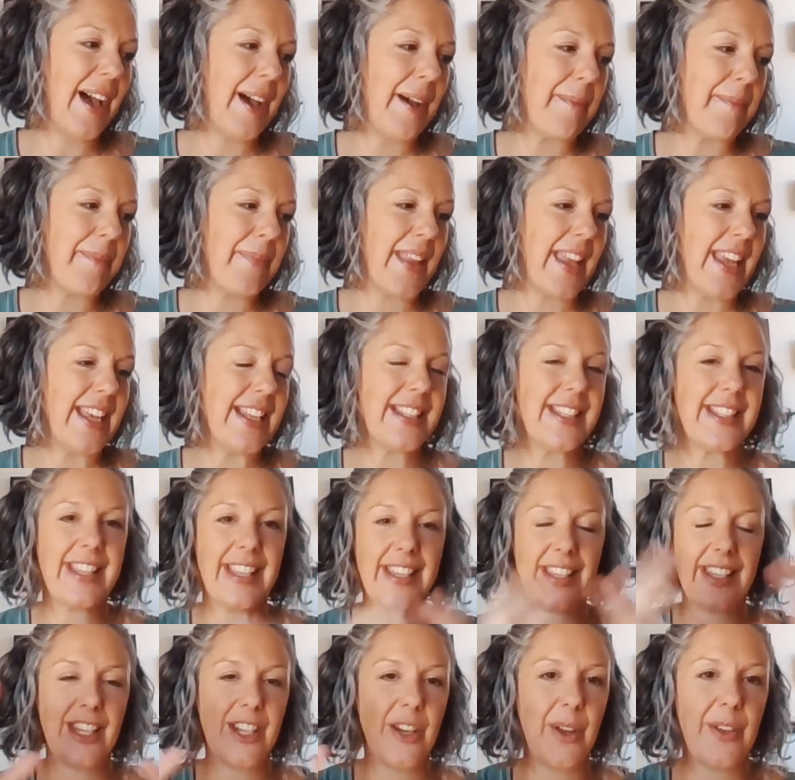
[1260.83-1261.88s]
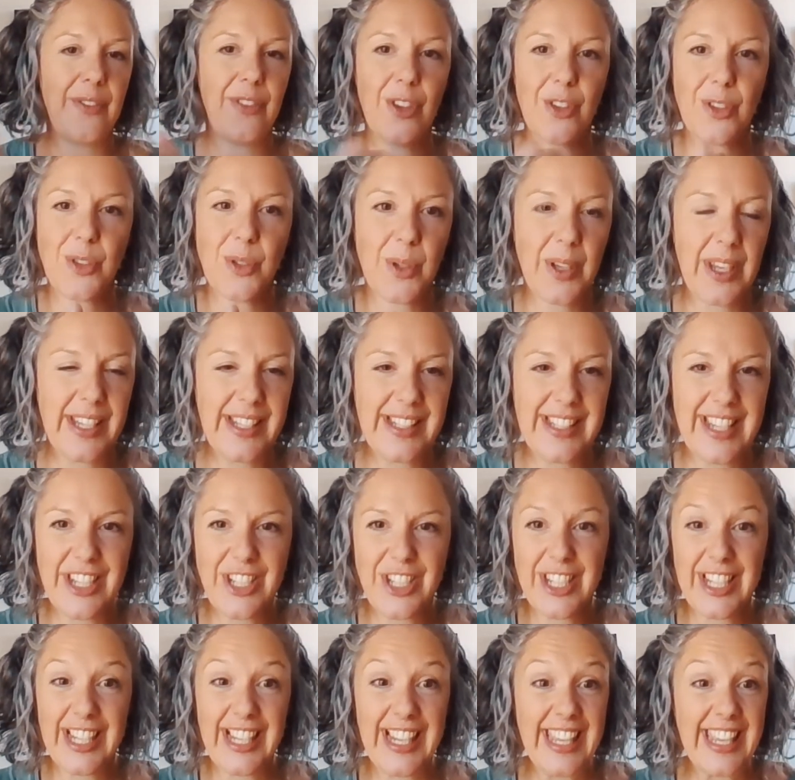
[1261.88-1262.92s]
It's the, if you're talking
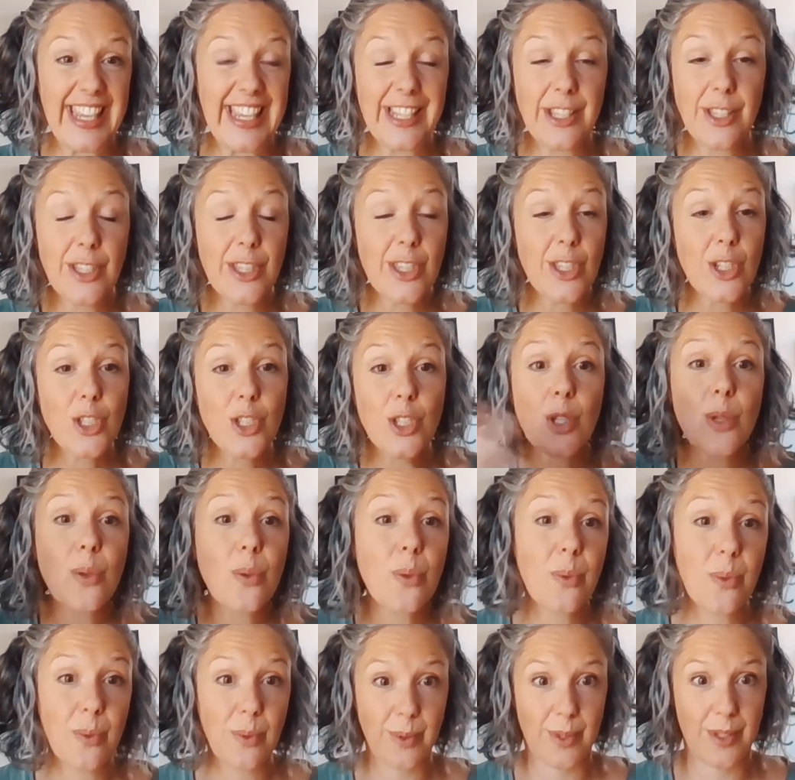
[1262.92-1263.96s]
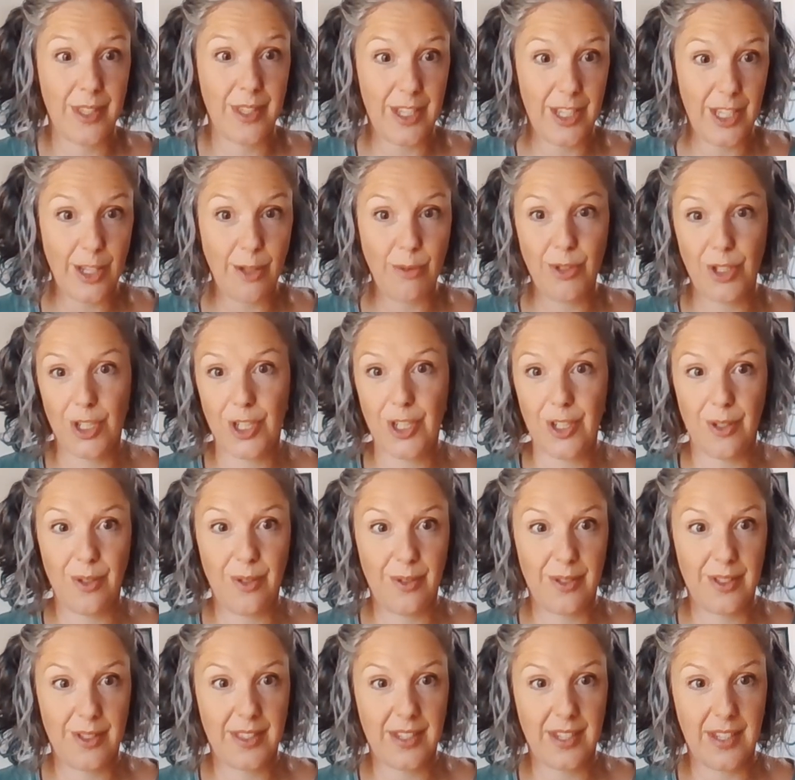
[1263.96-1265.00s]
digitally, it's the tools that you
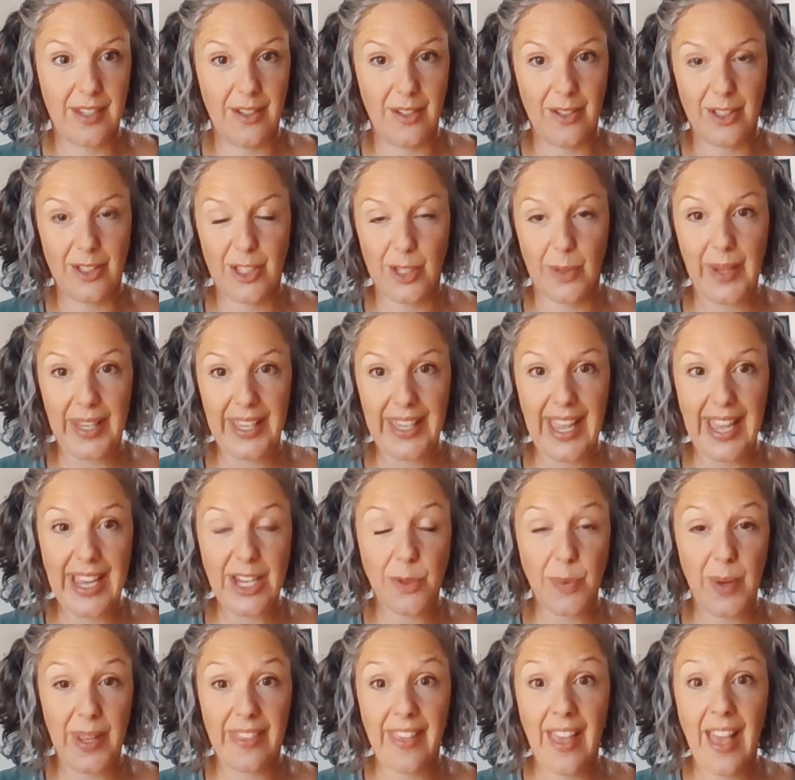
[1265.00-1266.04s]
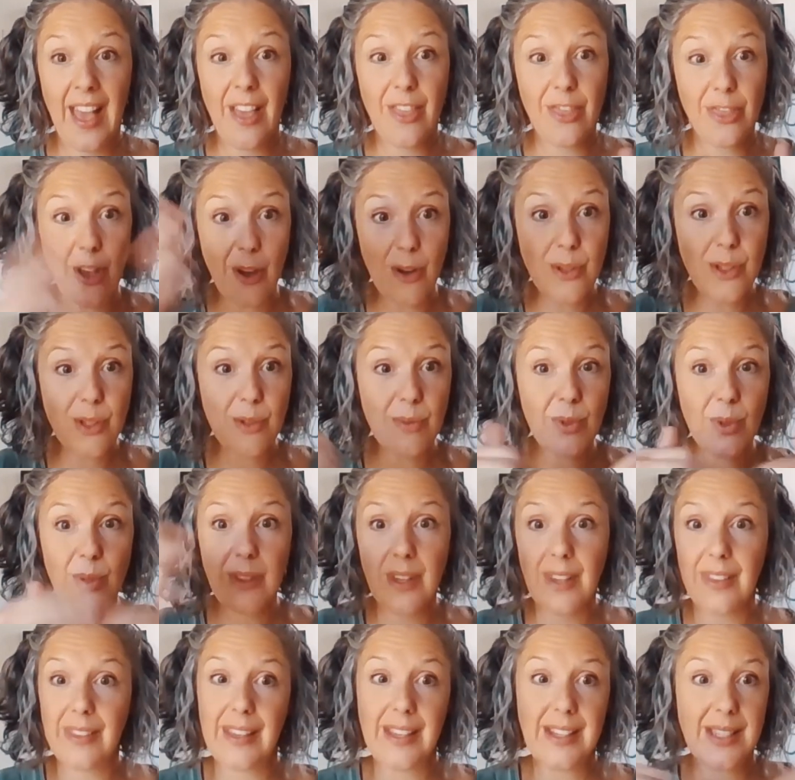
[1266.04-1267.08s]
choose to engage with. Those are
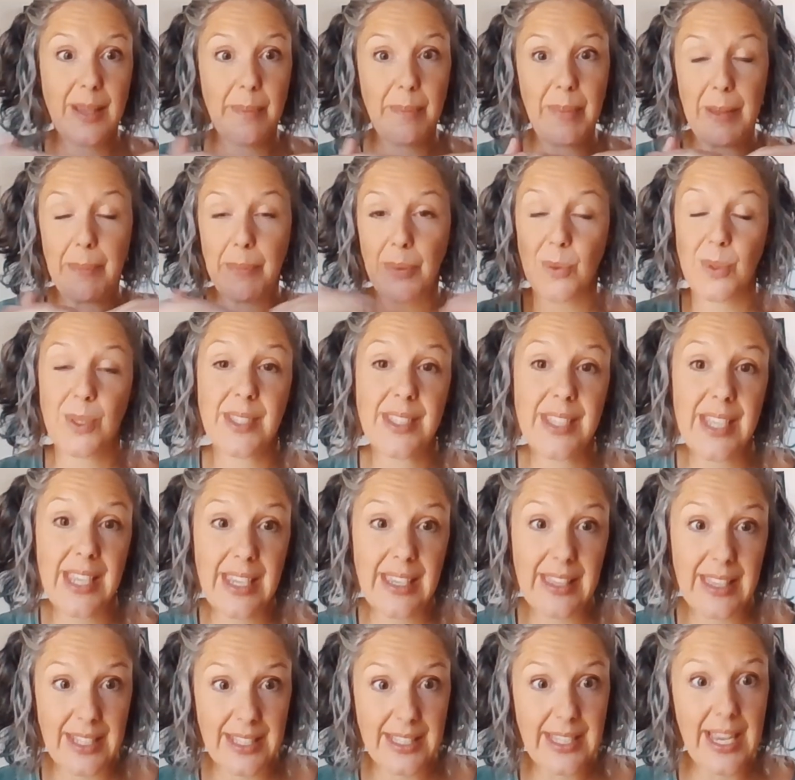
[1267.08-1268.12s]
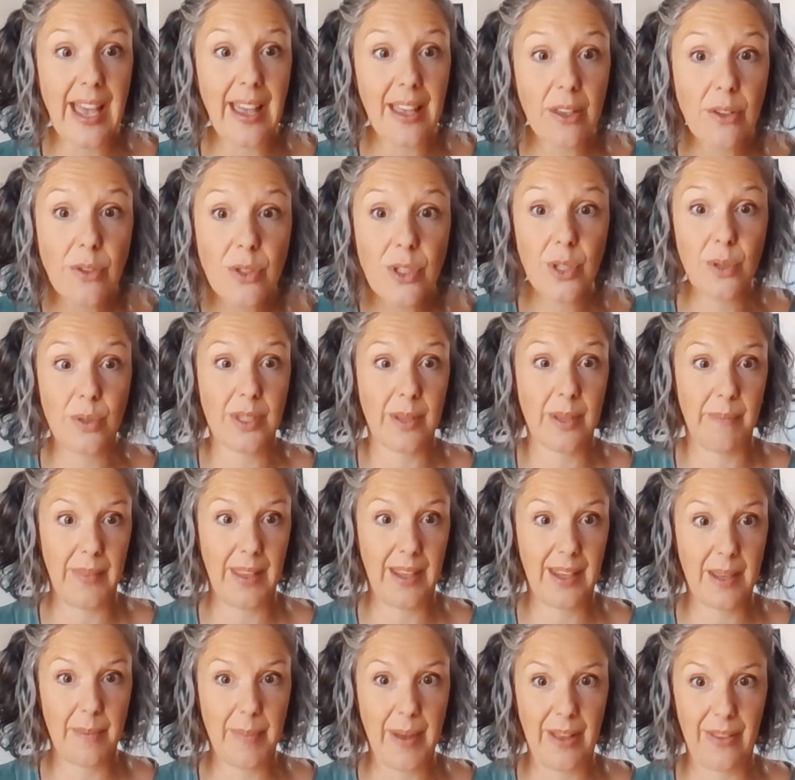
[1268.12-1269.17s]
all the things that people see that tells you
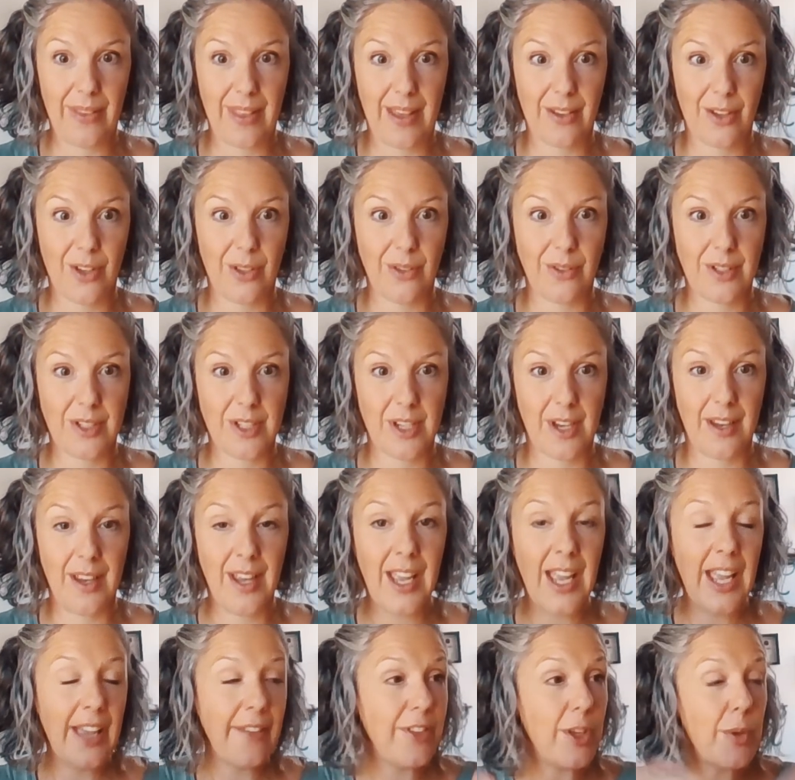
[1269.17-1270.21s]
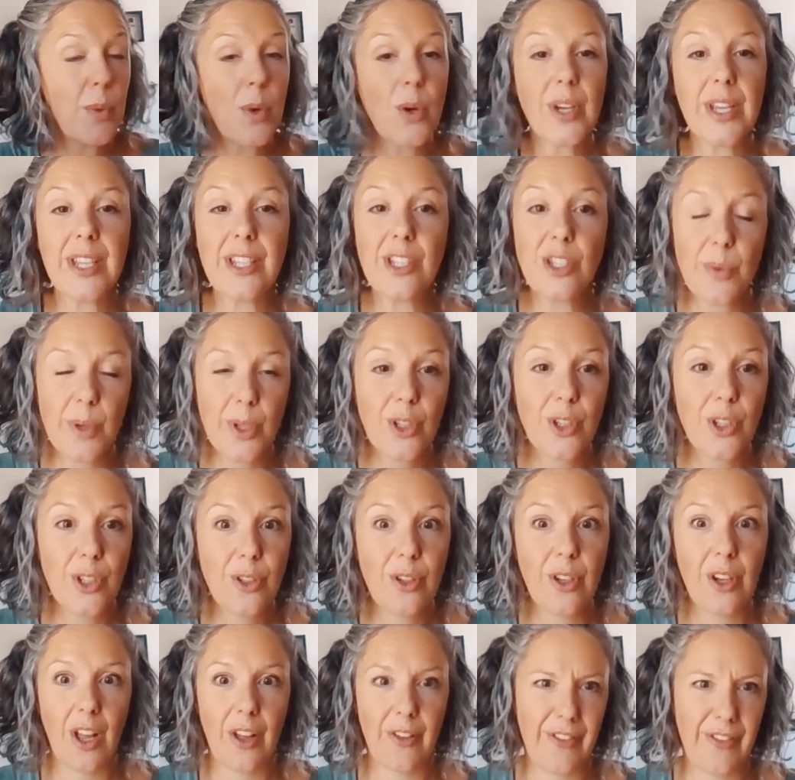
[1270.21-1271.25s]
something about that culture. If you walk into a
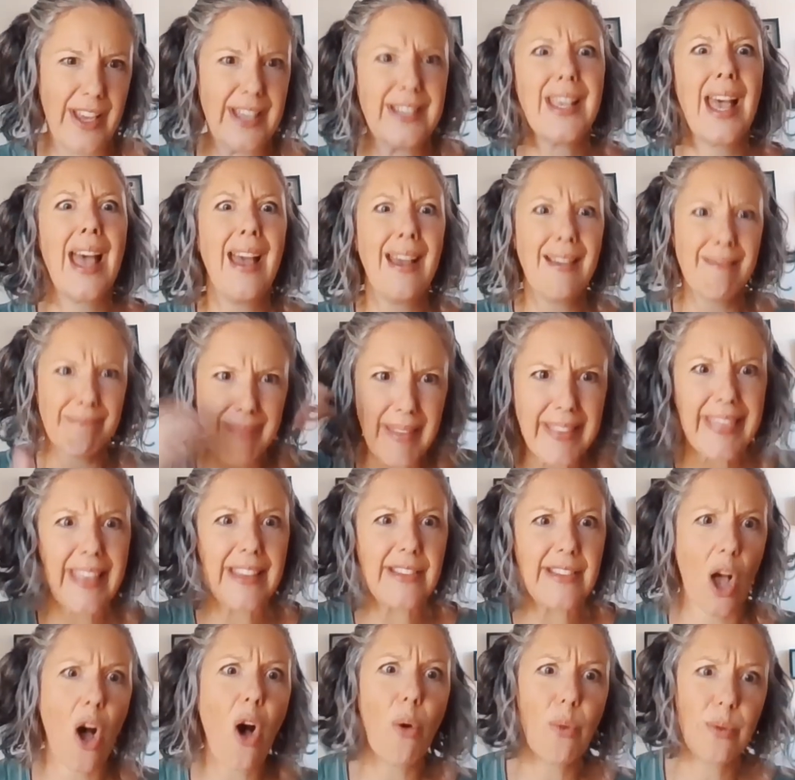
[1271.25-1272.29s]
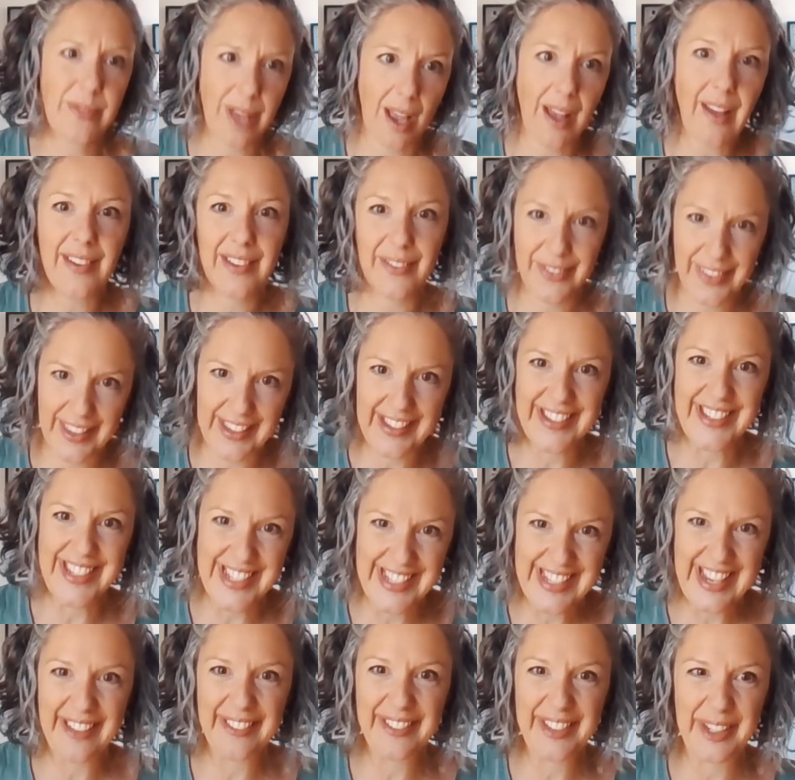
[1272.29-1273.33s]
Google office, there's a whole ton of things
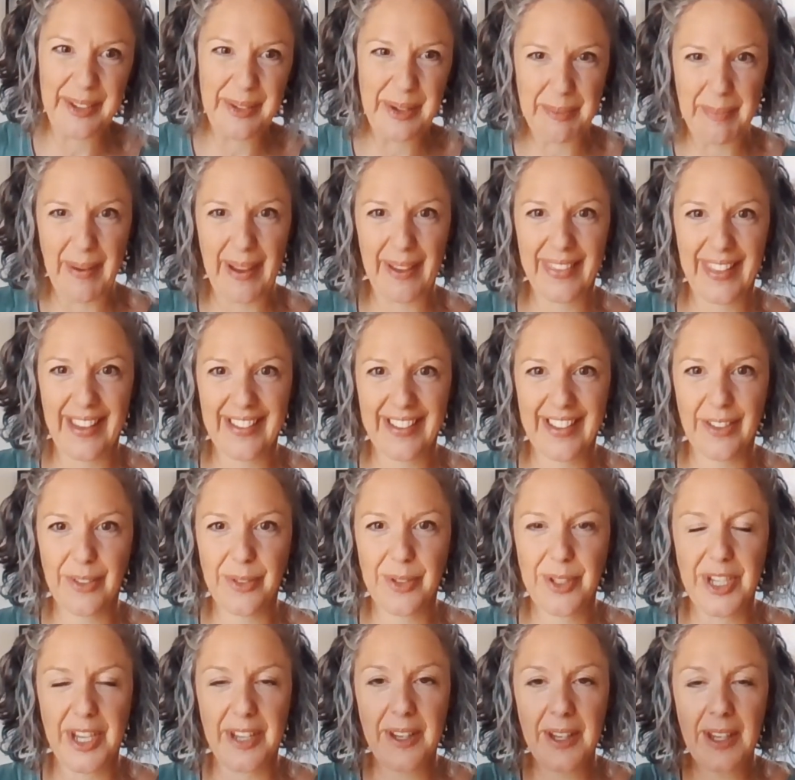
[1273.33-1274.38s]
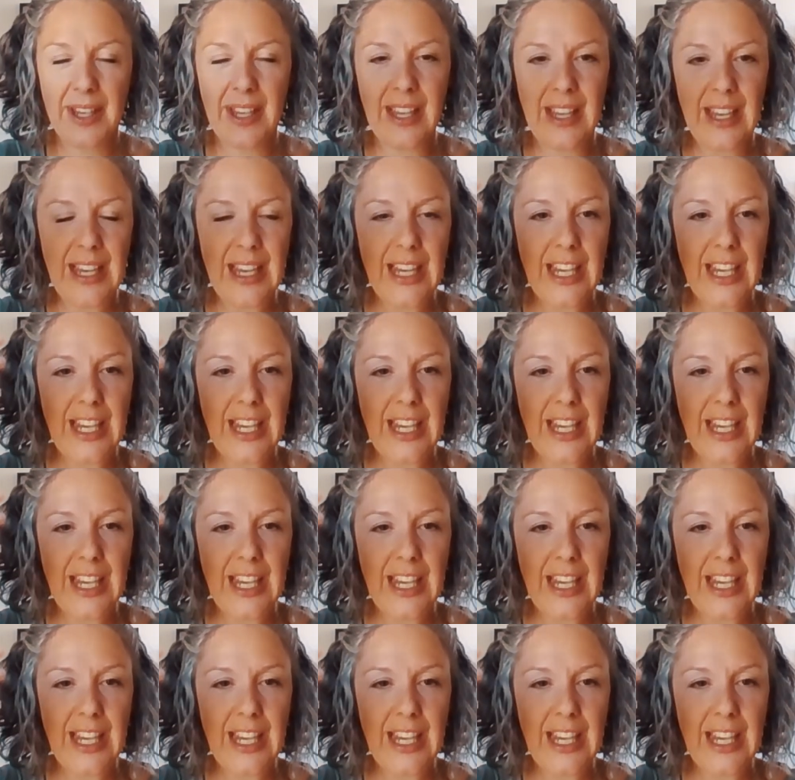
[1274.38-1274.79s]
that tell you about that culture.